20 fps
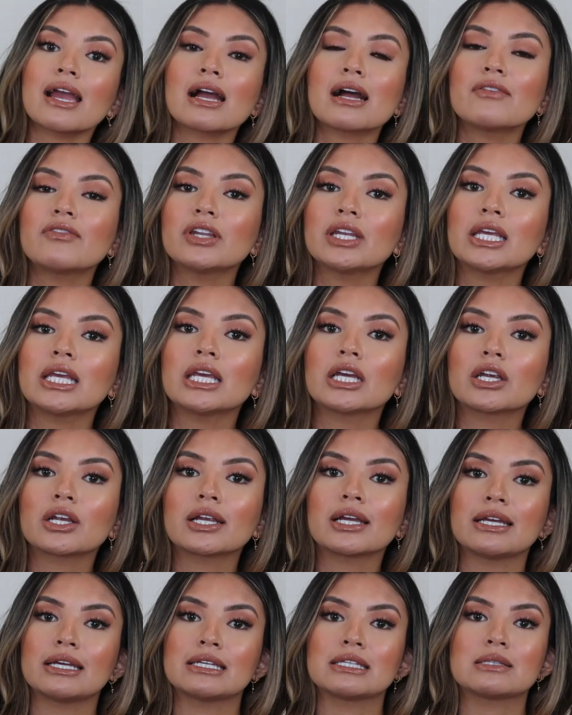have in
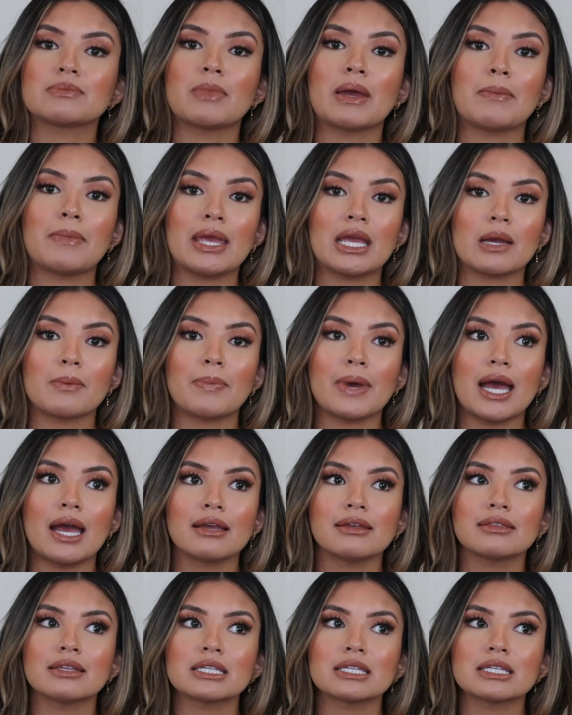here is my makeup bag.